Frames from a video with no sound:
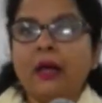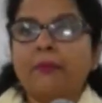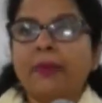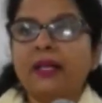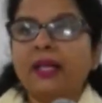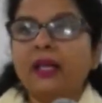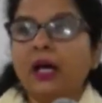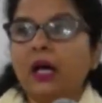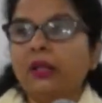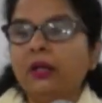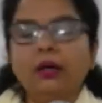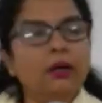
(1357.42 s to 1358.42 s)
But
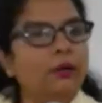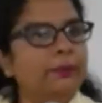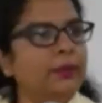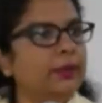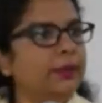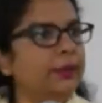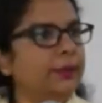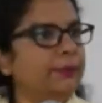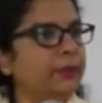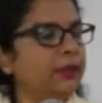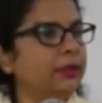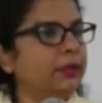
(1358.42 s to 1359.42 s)
another
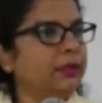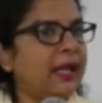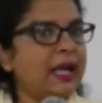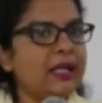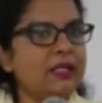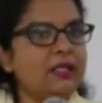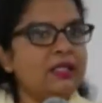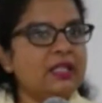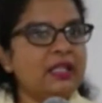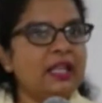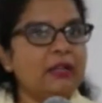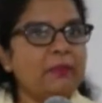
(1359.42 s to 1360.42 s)
um, uh,
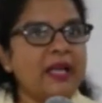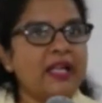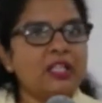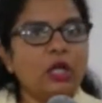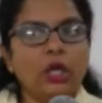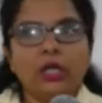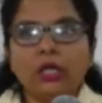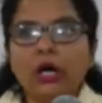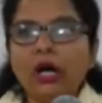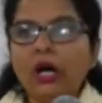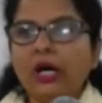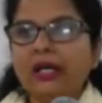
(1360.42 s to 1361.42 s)
characteristic that makes God
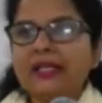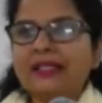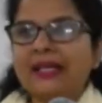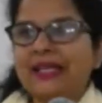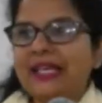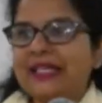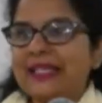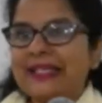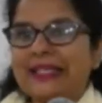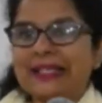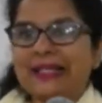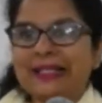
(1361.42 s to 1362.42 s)
God is that he is
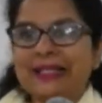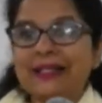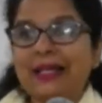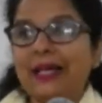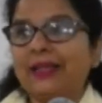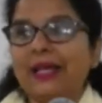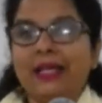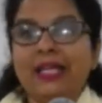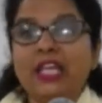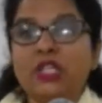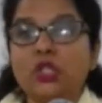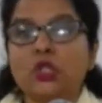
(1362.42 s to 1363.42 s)
eternal and that
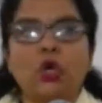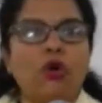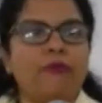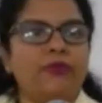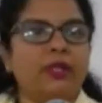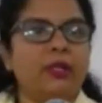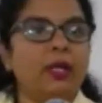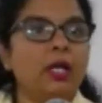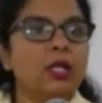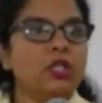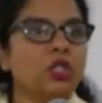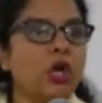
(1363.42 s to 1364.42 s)
he is sovereign.
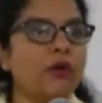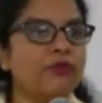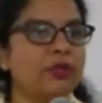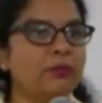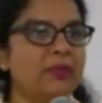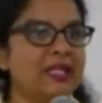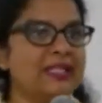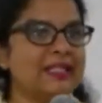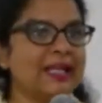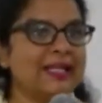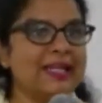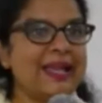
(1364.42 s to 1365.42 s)
Sovereign means
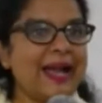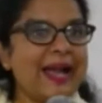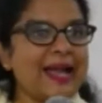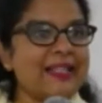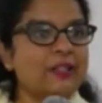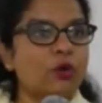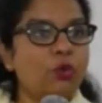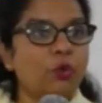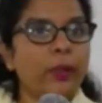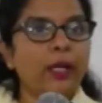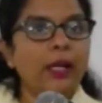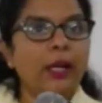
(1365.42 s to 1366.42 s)
that he has a
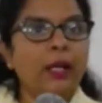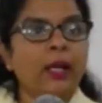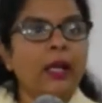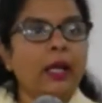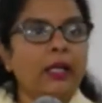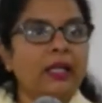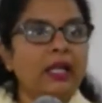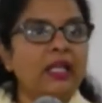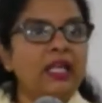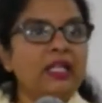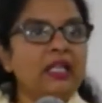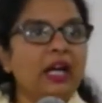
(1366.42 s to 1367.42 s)
will and that
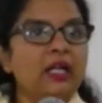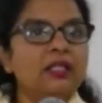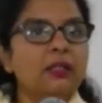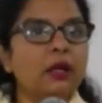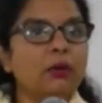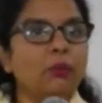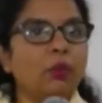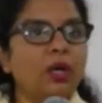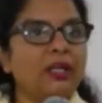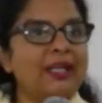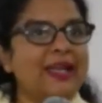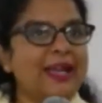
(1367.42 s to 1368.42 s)
he does
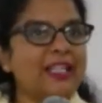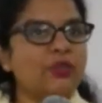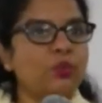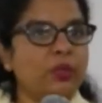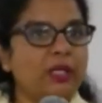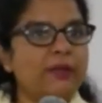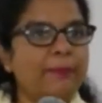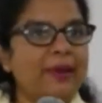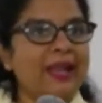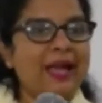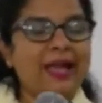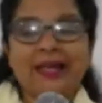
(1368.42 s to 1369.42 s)
what he has will,
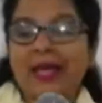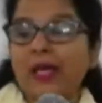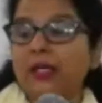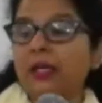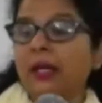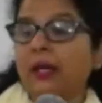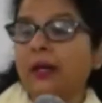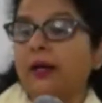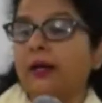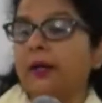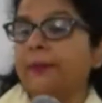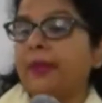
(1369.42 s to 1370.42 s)
plan, and
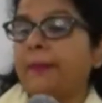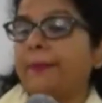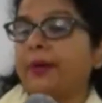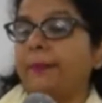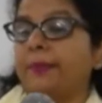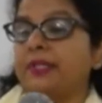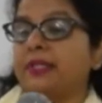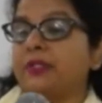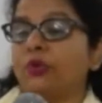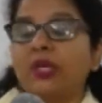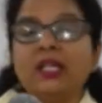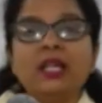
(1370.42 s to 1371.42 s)
uh, purpose.
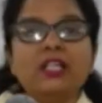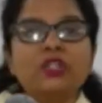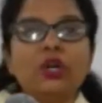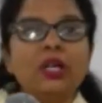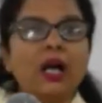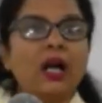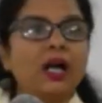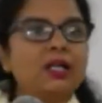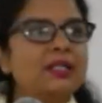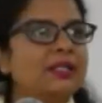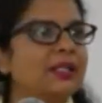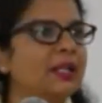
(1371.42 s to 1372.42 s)
So he does not
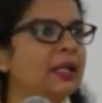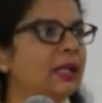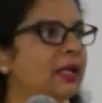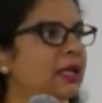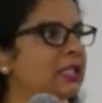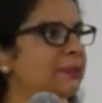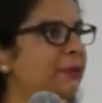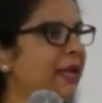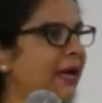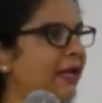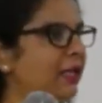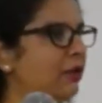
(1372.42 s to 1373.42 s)
ask his
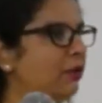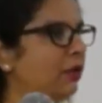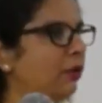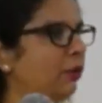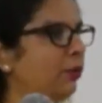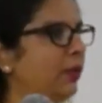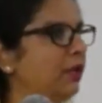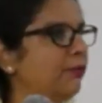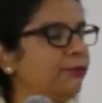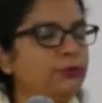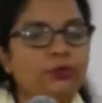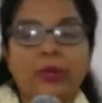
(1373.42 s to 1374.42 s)
plan and uh, will
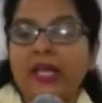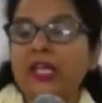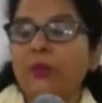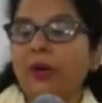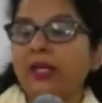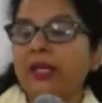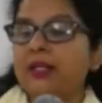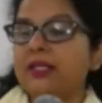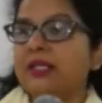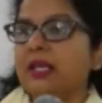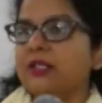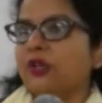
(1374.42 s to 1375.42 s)
to anyone else.
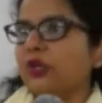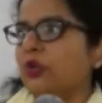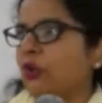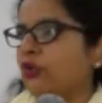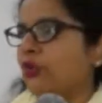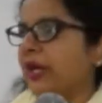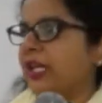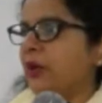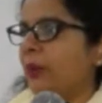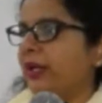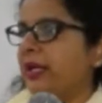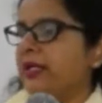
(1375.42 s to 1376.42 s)
He does not go to
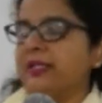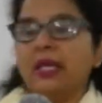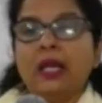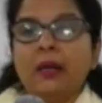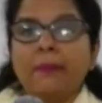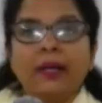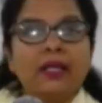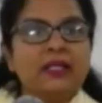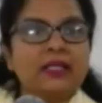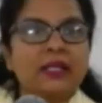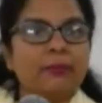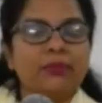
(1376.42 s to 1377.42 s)
anyone else, but it
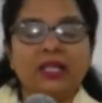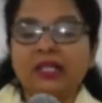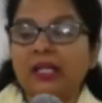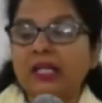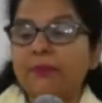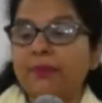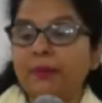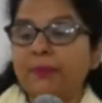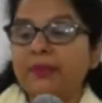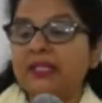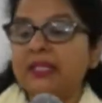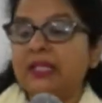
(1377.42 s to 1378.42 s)
is something that he
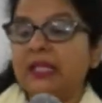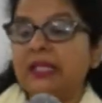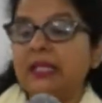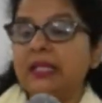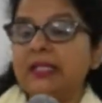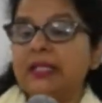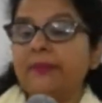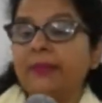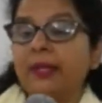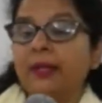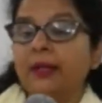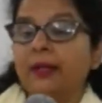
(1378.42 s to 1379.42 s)
purposes in his
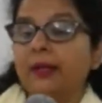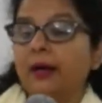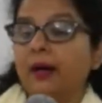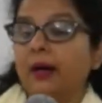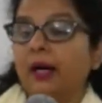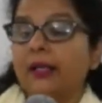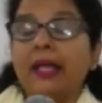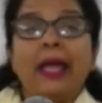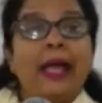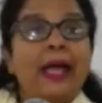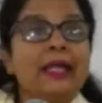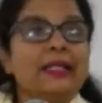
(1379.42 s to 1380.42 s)
uh, heart.
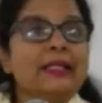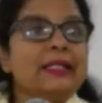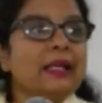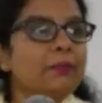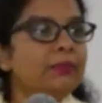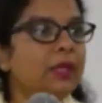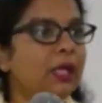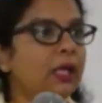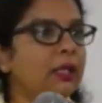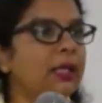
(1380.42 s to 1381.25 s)
And it is something